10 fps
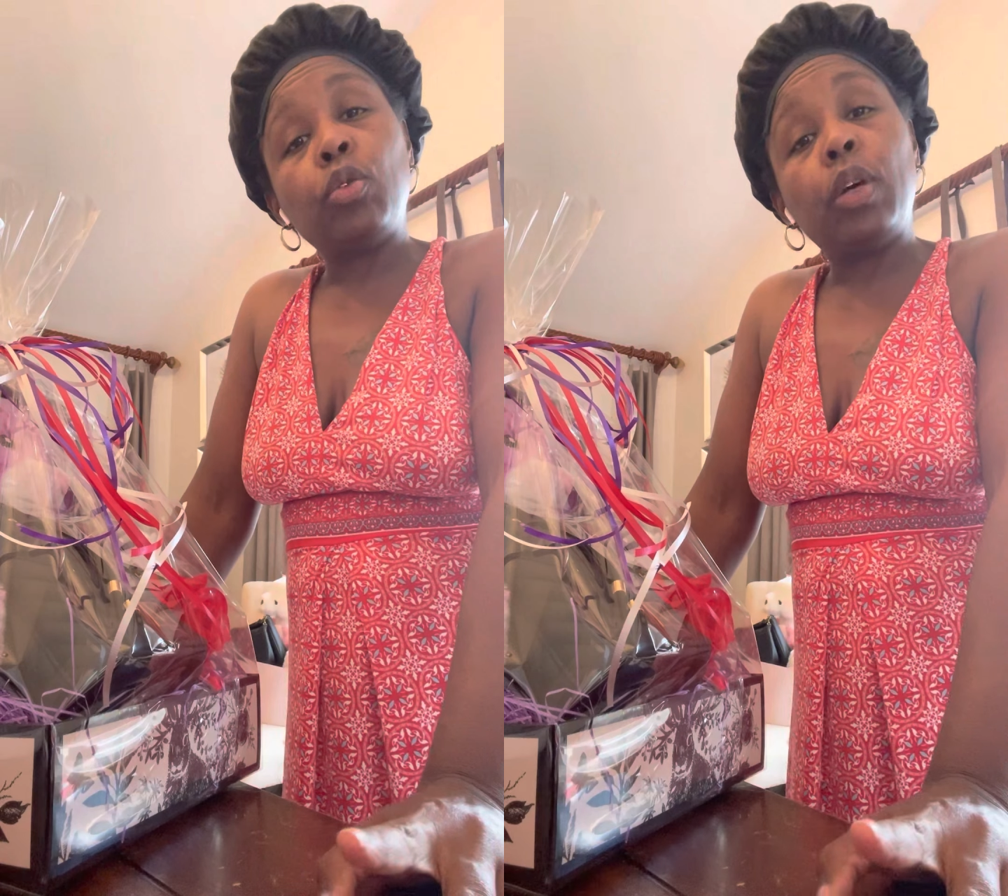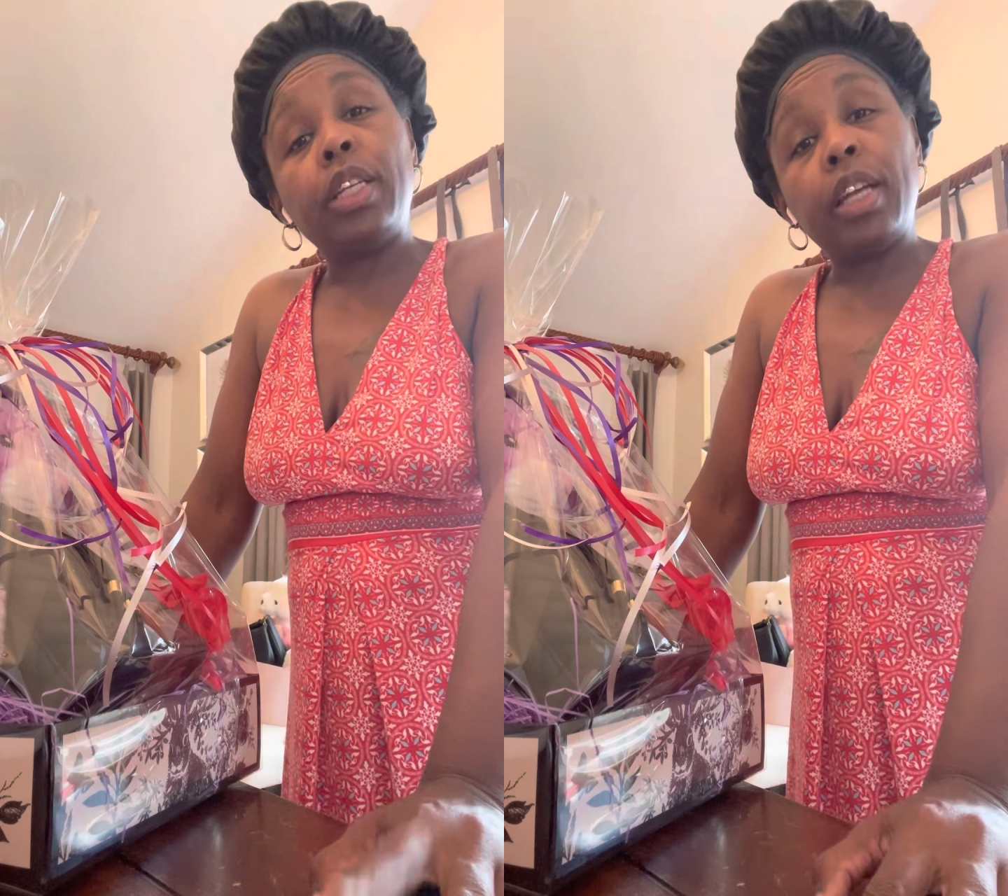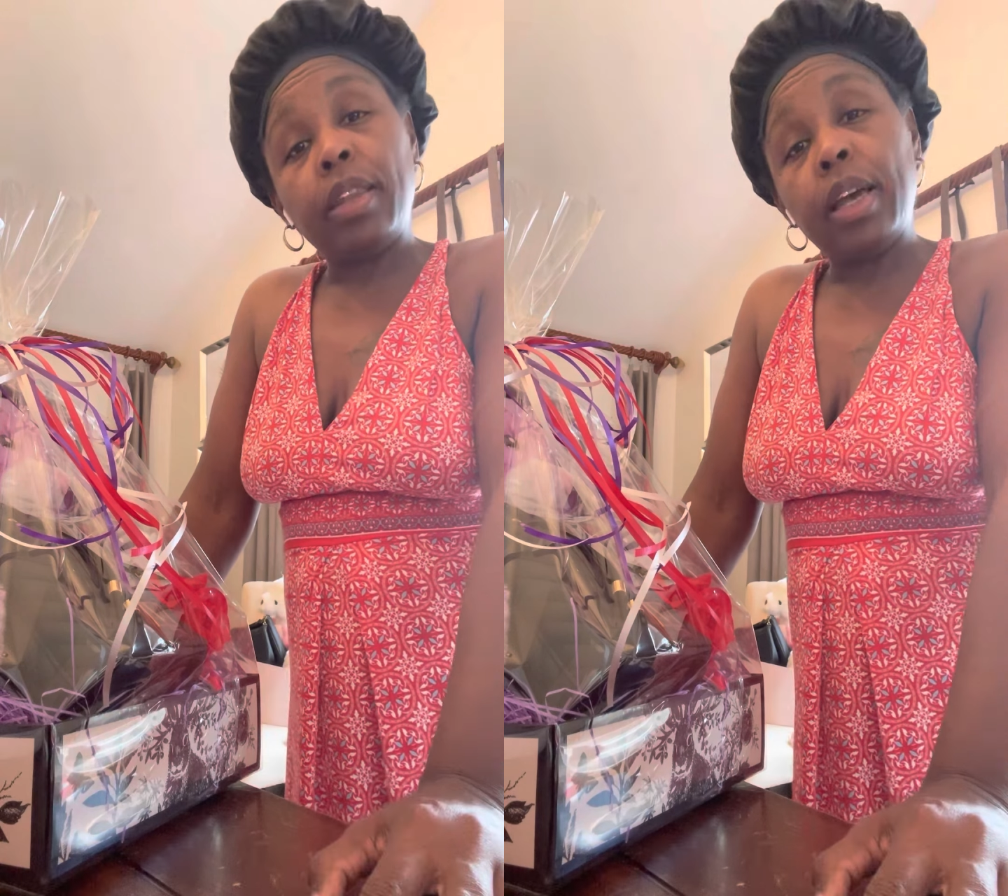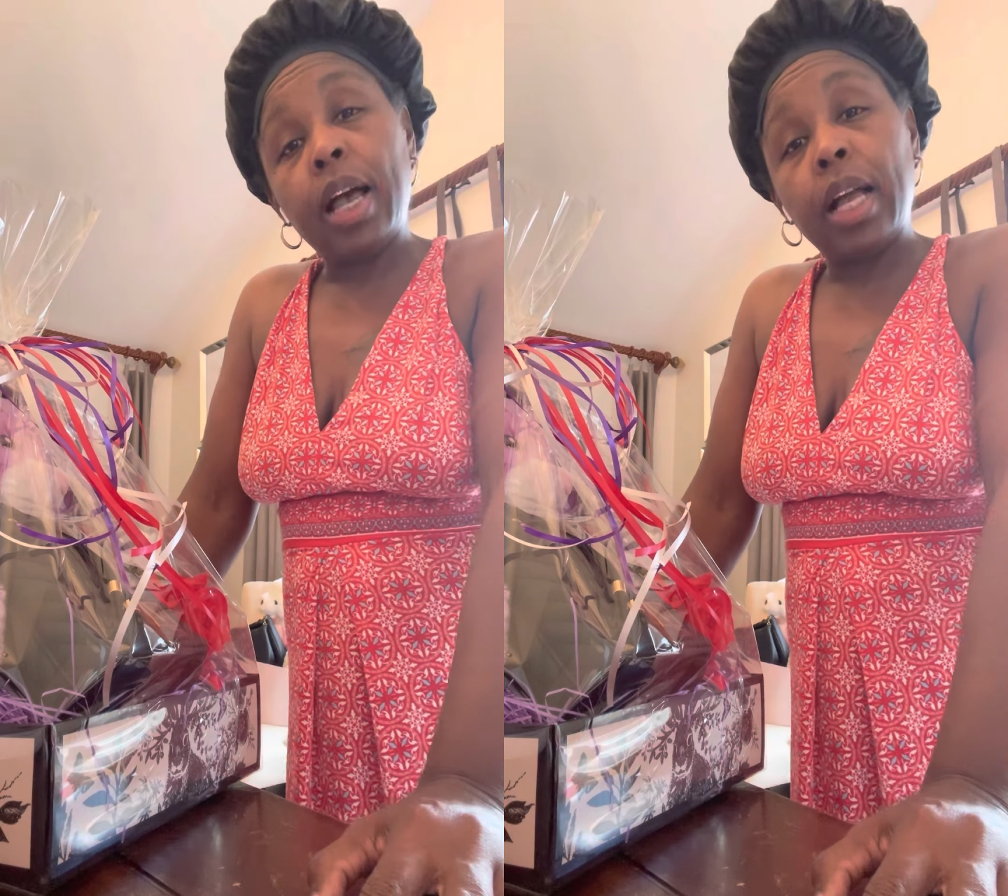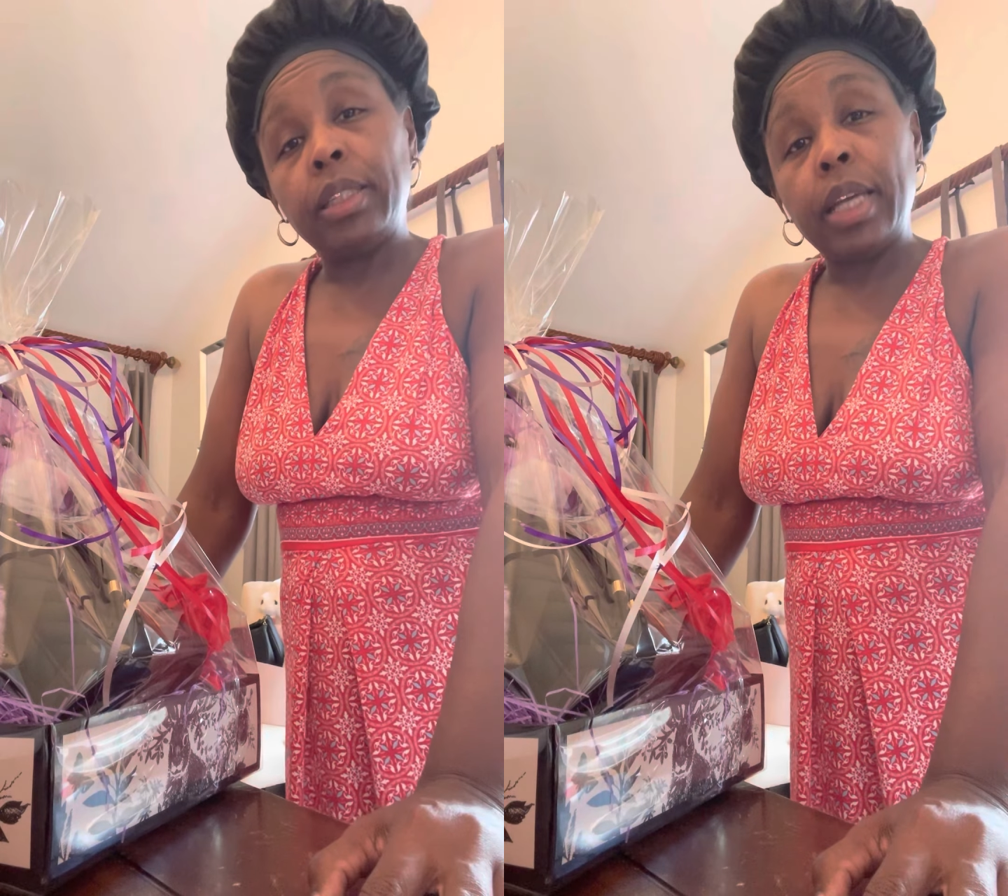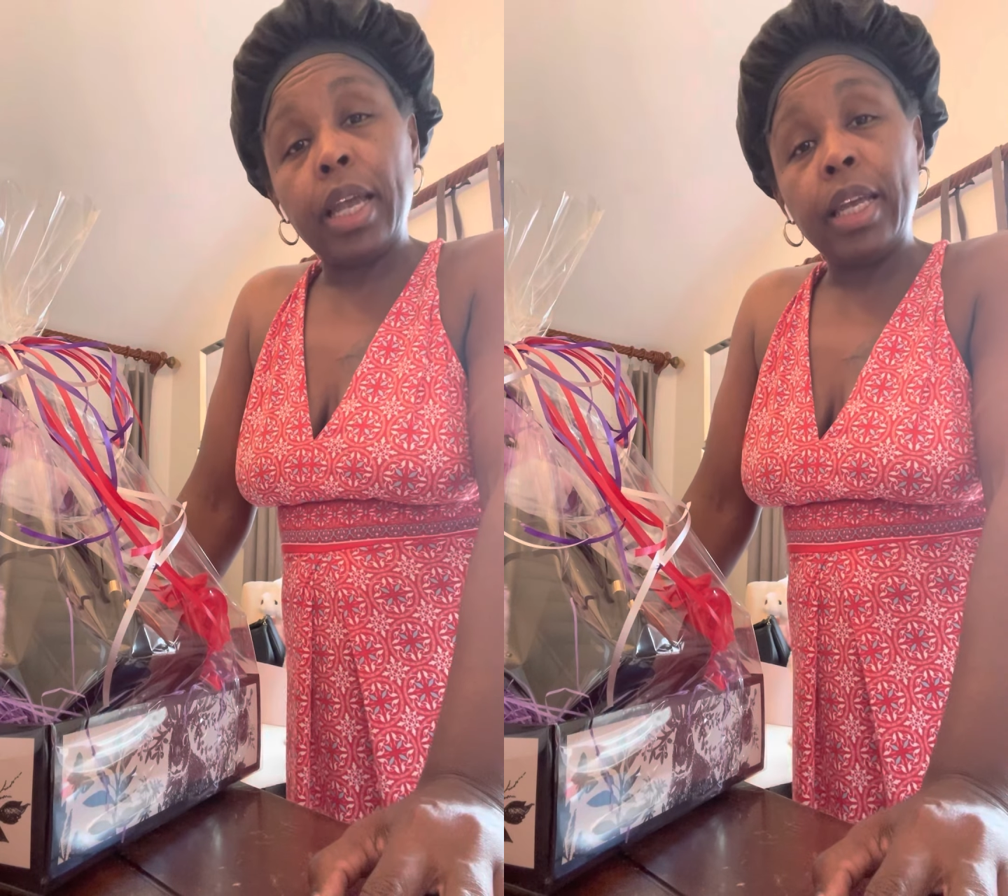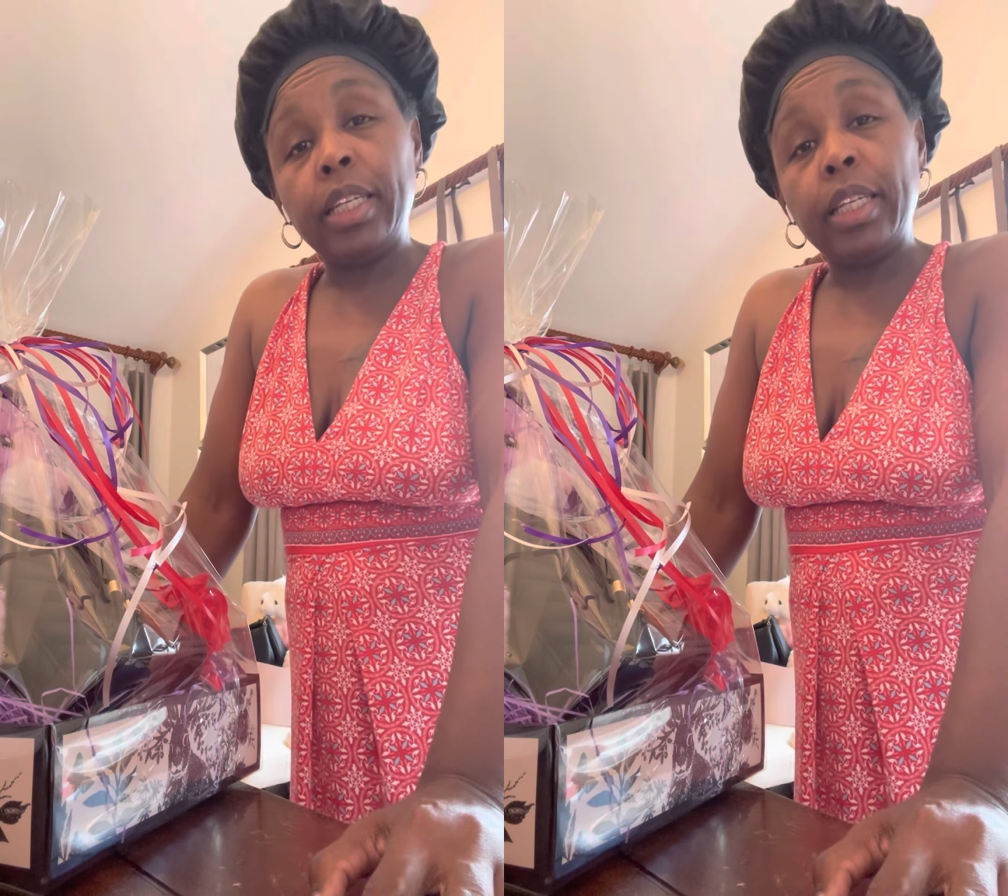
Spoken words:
another holiday,